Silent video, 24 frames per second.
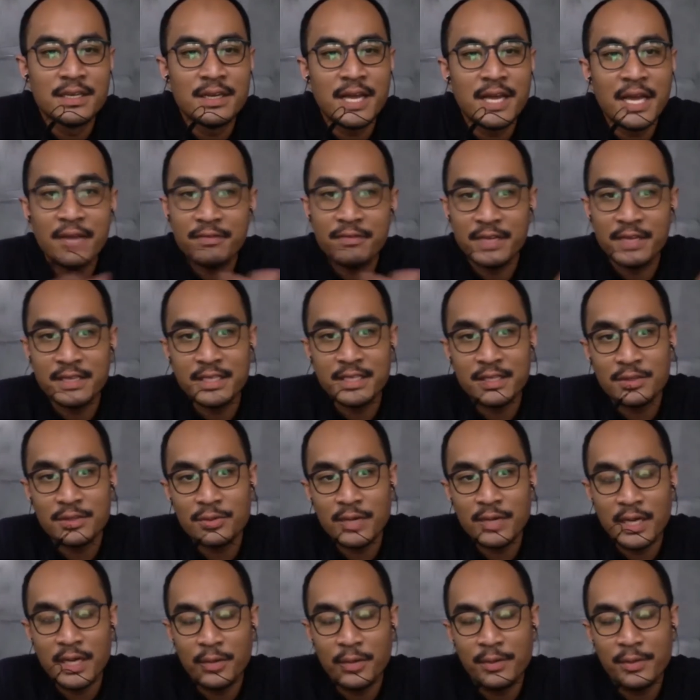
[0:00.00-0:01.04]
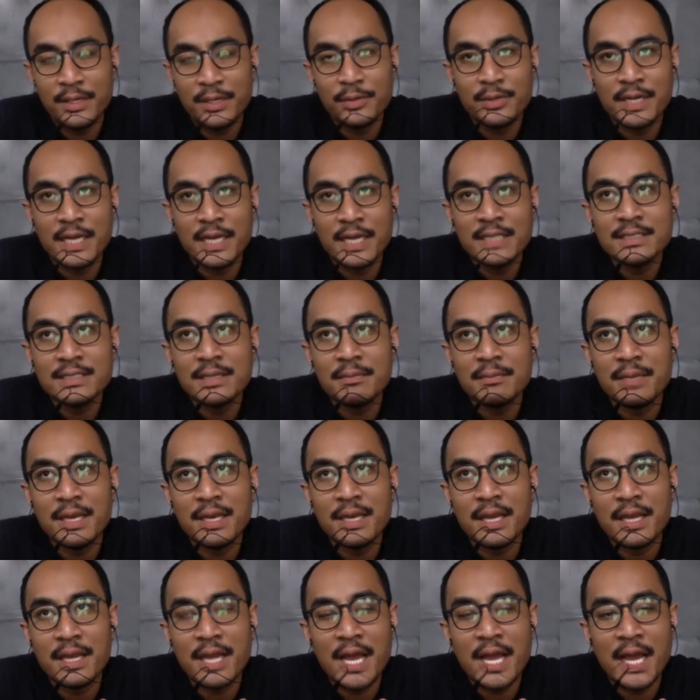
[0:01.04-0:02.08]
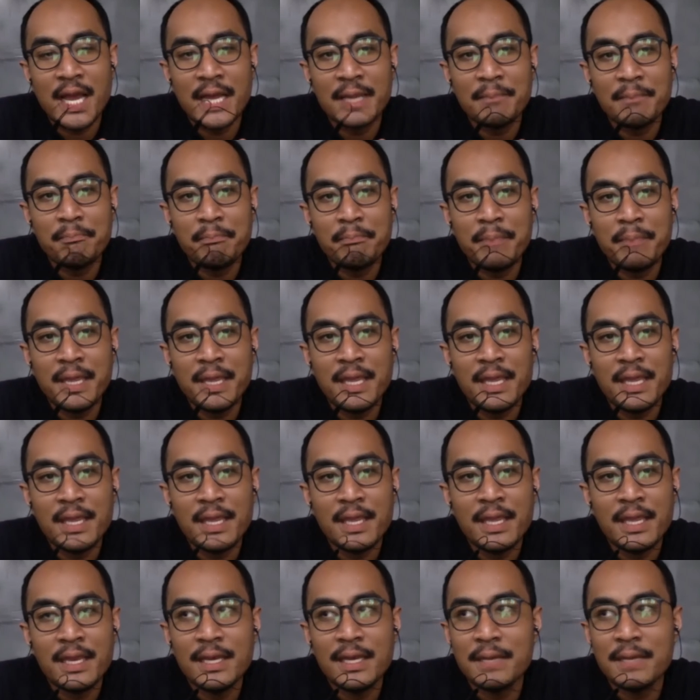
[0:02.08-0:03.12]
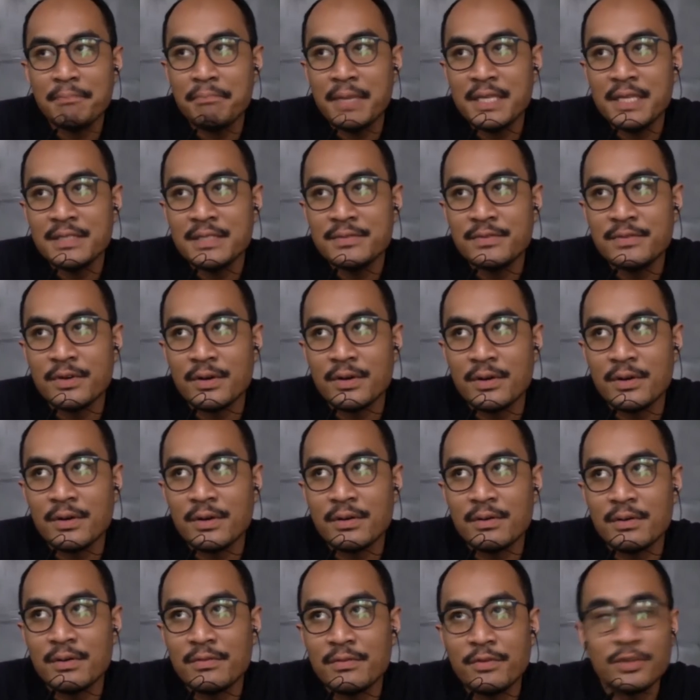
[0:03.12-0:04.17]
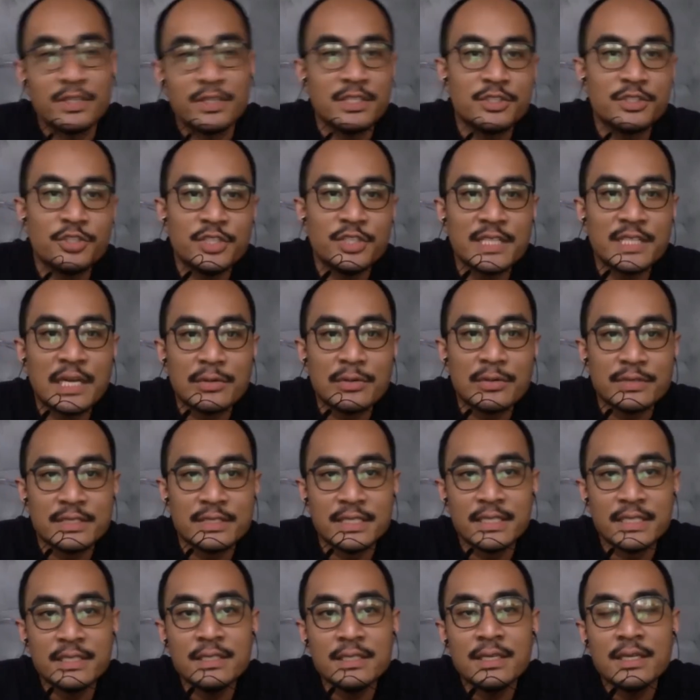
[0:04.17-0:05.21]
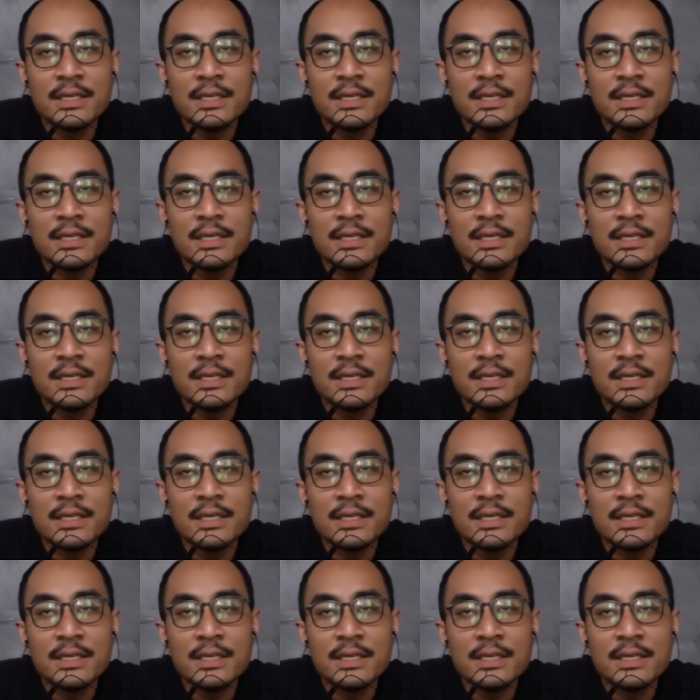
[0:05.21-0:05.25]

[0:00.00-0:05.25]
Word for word: I have nothing to hide with you guys. I mean, like, I pay the place for 43,000.